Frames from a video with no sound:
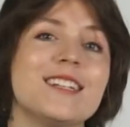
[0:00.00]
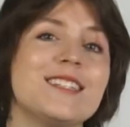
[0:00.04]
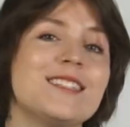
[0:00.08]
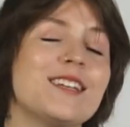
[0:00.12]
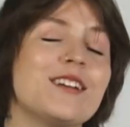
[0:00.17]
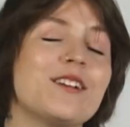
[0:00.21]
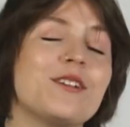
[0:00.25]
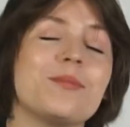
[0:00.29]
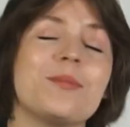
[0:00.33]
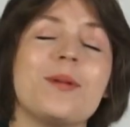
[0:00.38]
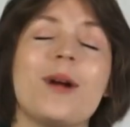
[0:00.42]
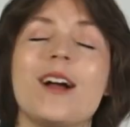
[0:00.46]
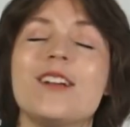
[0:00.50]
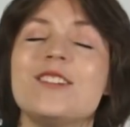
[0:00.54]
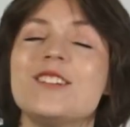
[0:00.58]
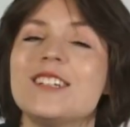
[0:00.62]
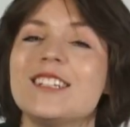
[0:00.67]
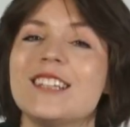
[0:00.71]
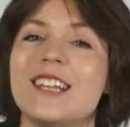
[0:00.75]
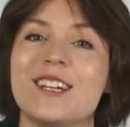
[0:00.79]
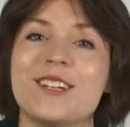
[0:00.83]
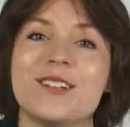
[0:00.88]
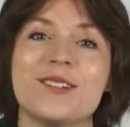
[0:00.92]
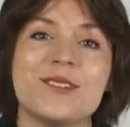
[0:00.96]
single
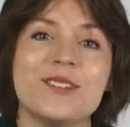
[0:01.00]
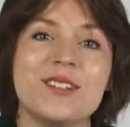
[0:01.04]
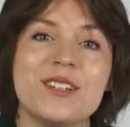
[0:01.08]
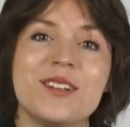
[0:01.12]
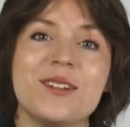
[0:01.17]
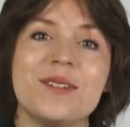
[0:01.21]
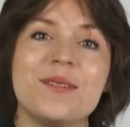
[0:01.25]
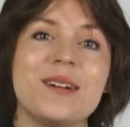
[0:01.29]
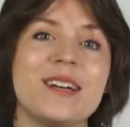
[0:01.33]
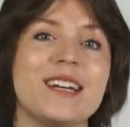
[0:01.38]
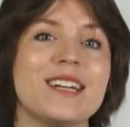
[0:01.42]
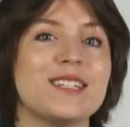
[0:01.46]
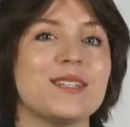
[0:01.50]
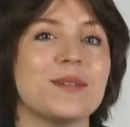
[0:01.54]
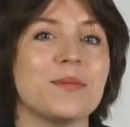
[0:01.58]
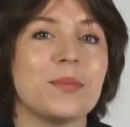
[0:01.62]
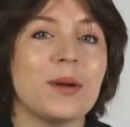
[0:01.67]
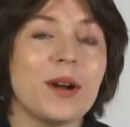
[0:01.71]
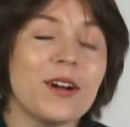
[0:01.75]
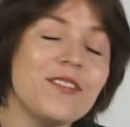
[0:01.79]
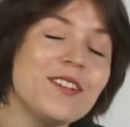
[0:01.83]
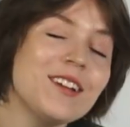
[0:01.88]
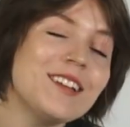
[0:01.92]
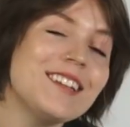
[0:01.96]
project that you do is
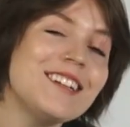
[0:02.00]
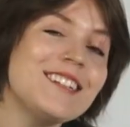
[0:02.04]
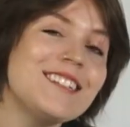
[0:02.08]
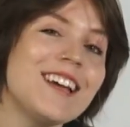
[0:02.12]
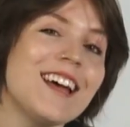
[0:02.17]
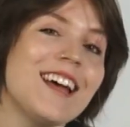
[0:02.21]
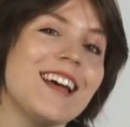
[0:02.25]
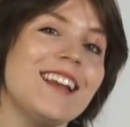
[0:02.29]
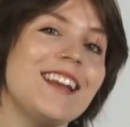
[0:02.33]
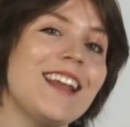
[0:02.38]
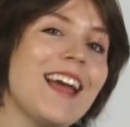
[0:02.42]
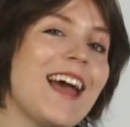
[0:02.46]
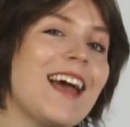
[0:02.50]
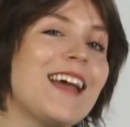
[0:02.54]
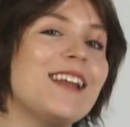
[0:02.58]
perfectly done